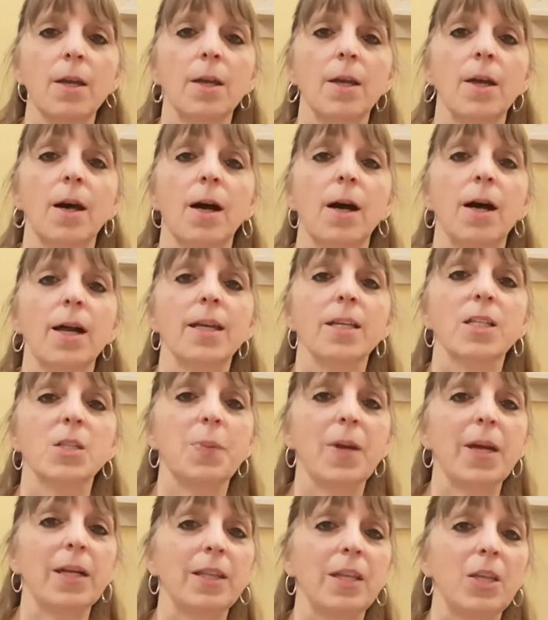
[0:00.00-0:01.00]
I
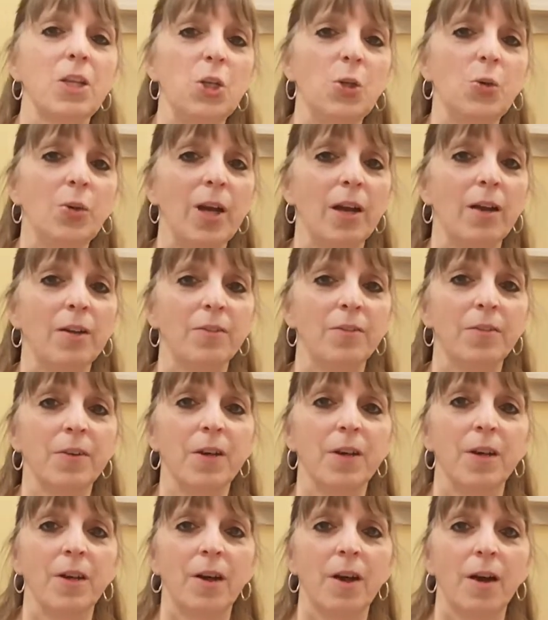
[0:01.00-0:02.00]
expect that you have
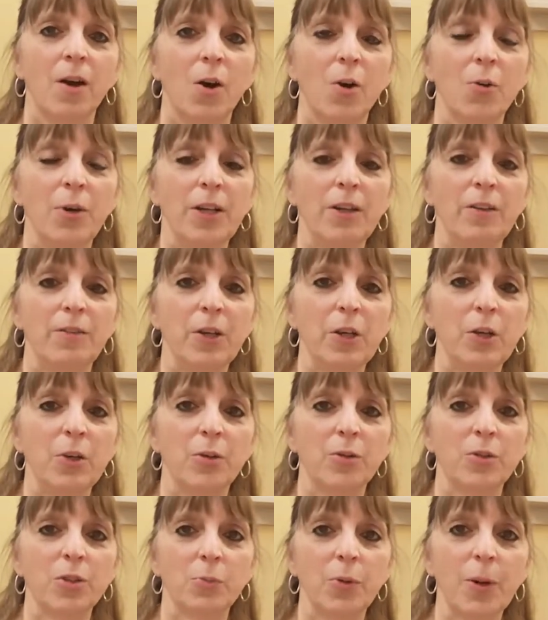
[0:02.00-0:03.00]
already figured
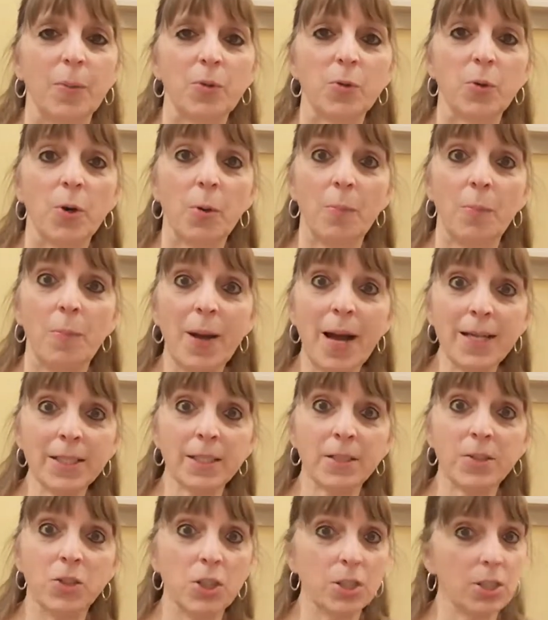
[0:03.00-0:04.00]
out some repertoire,
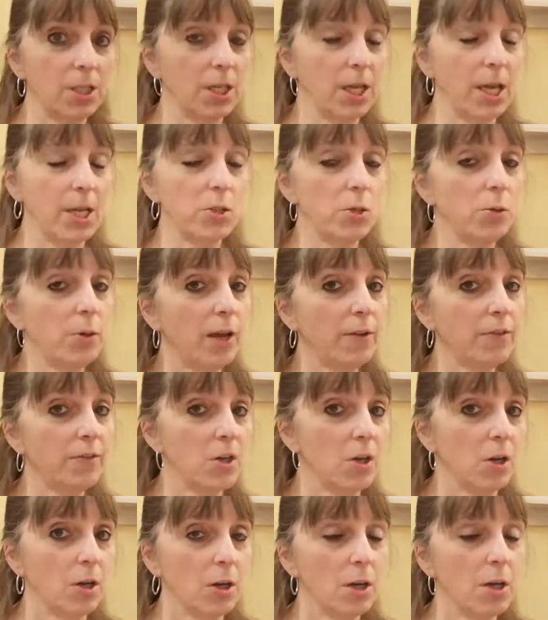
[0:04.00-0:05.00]
but just in case you have
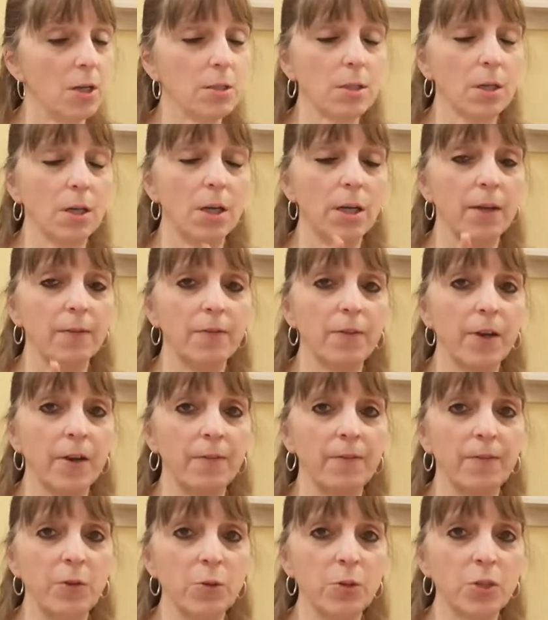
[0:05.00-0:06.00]
not, I have
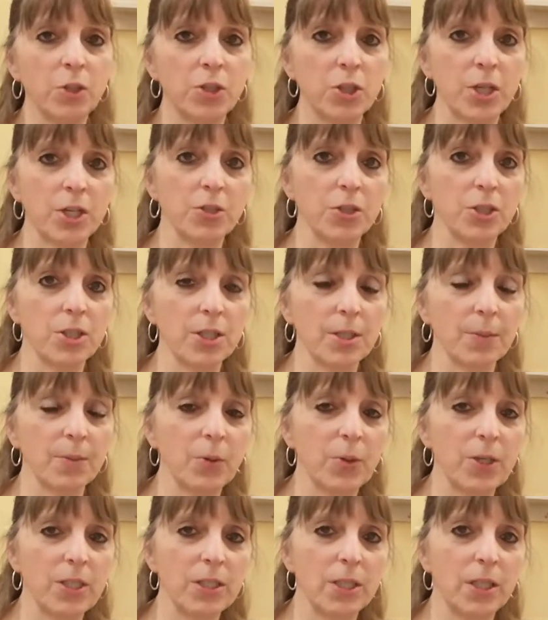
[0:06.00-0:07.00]
a few suggestions I'm
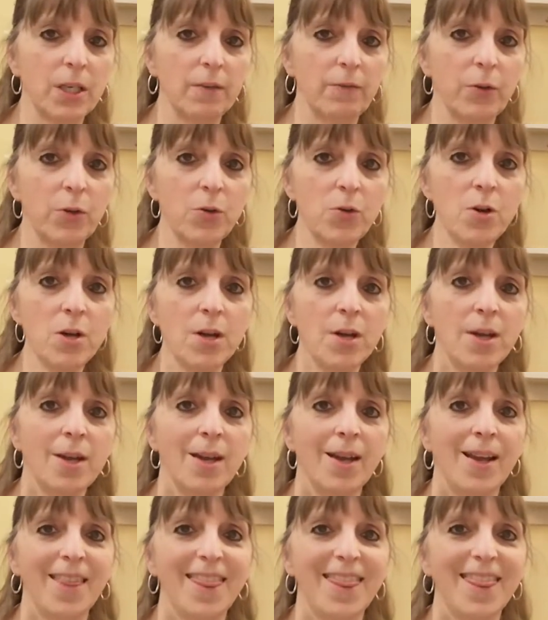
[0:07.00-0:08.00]
going to give you
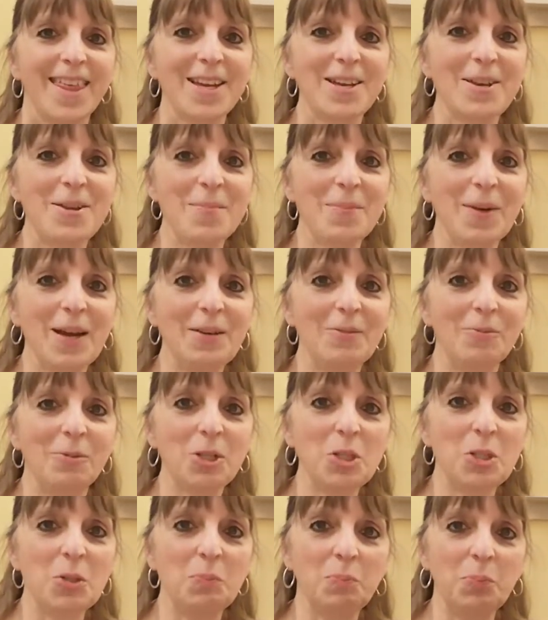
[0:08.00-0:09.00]
that you might
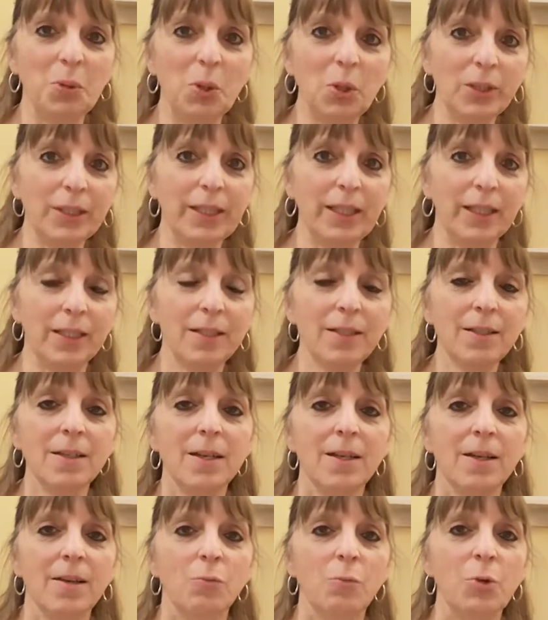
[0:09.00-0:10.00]
want to pull in.
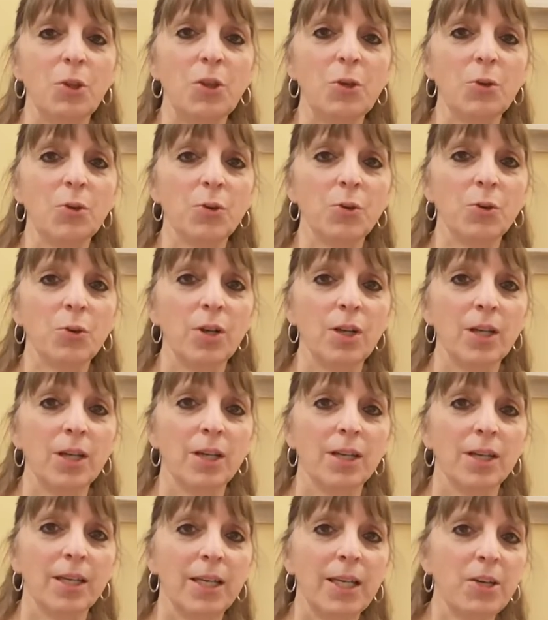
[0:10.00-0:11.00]
With your
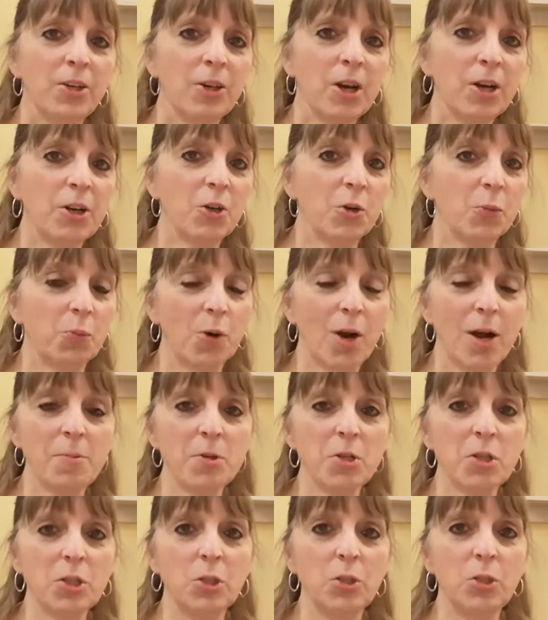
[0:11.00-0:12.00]
kindergarten or
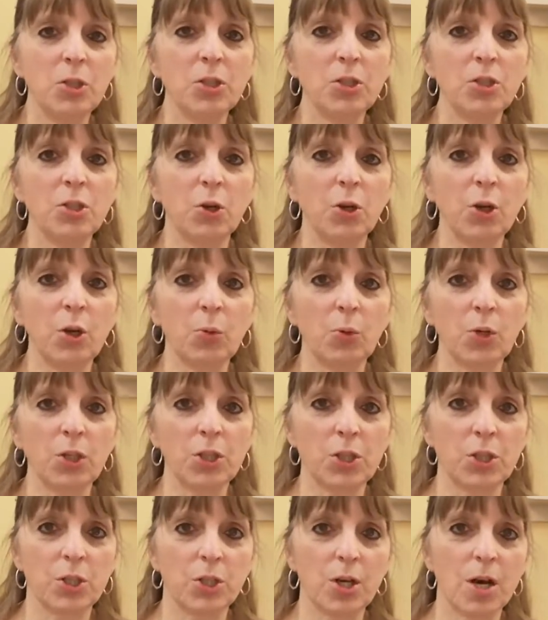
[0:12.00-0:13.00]
primary students, you're going to want
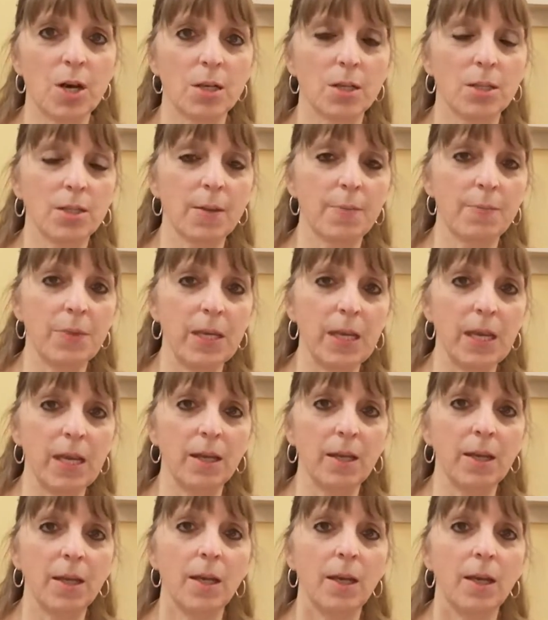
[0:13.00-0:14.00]
to start
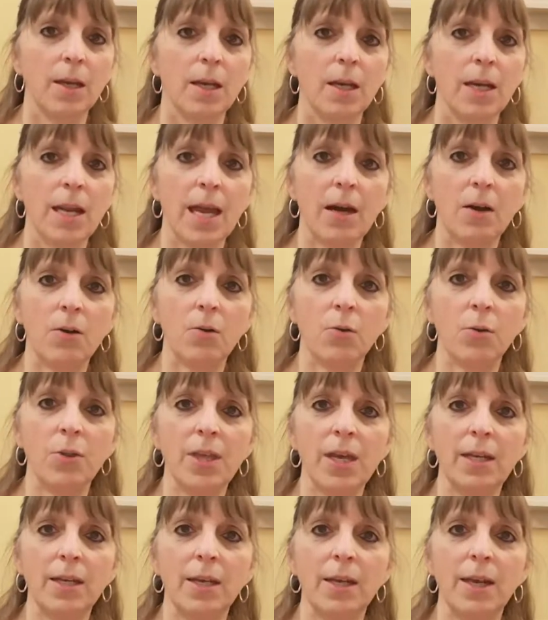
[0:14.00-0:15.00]
something now
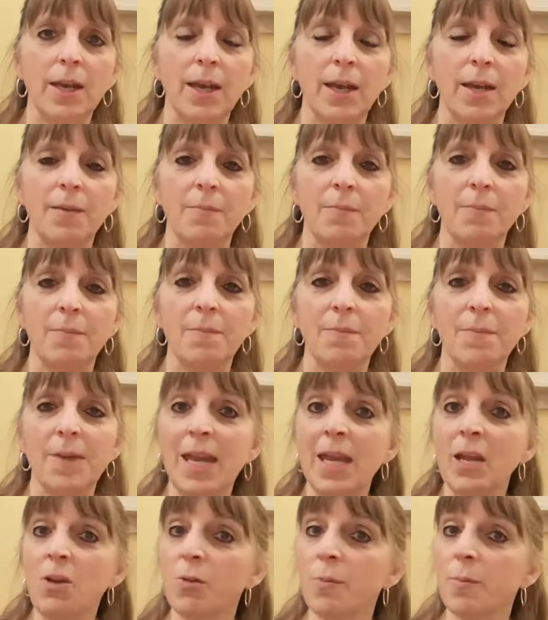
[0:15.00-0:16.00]
that
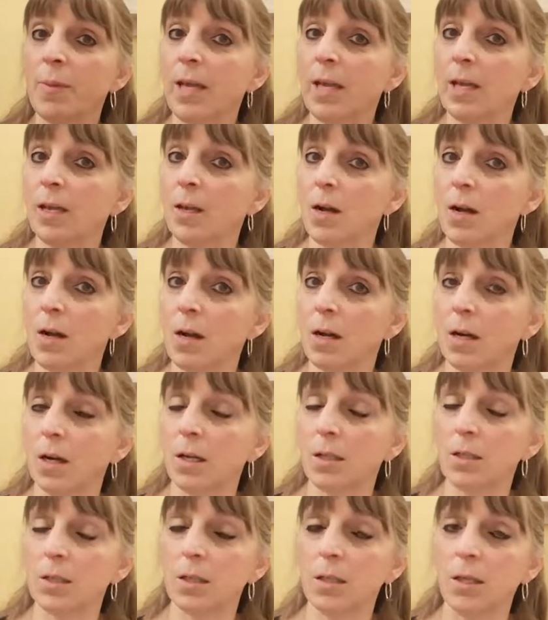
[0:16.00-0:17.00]
may or may
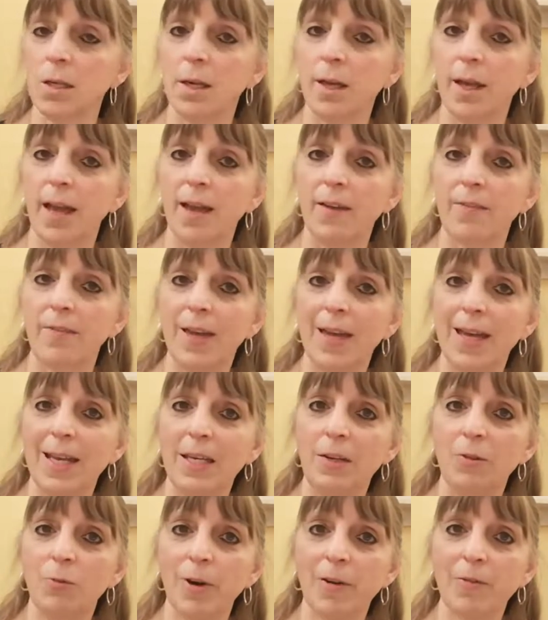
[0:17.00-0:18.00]
not have
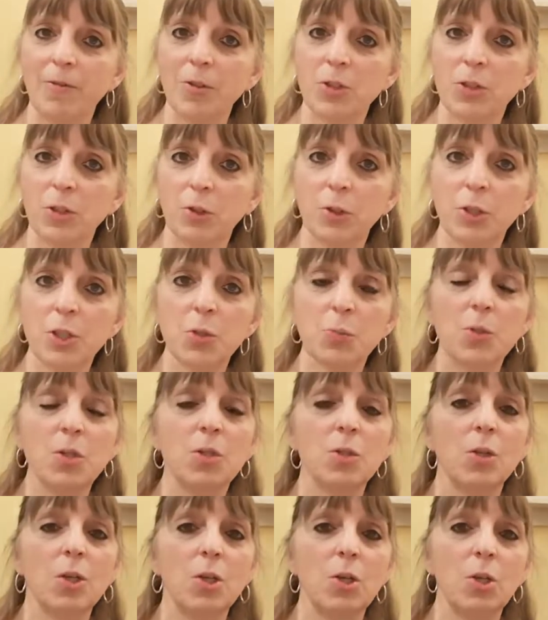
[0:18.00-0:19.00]
any reference to
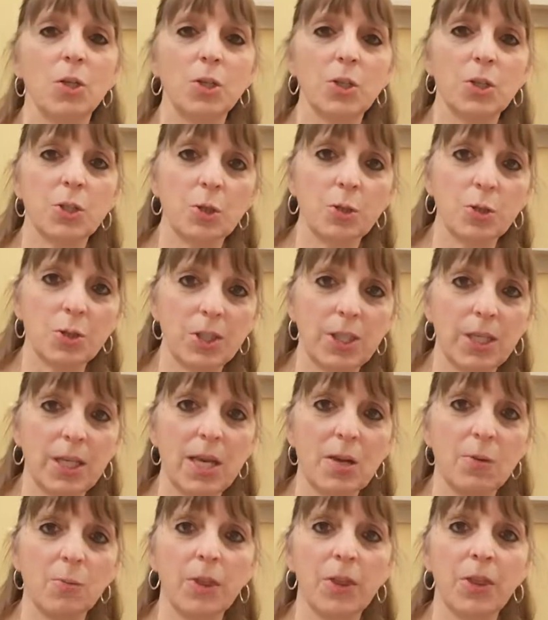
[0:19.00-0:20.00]
Christmas, so that you can start
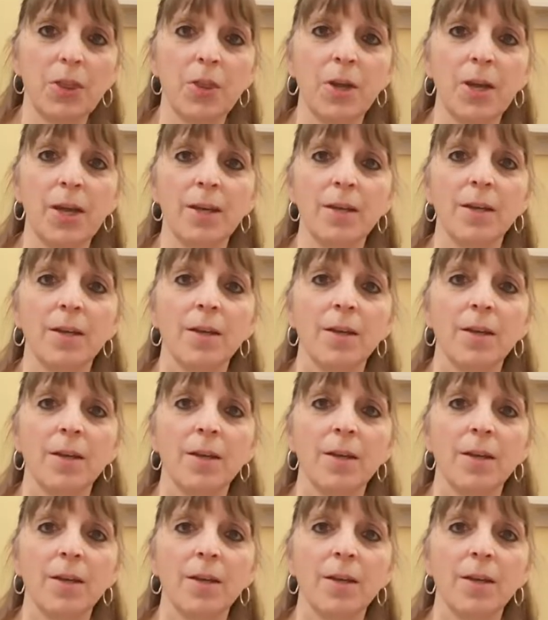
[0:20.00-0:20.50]
singing with that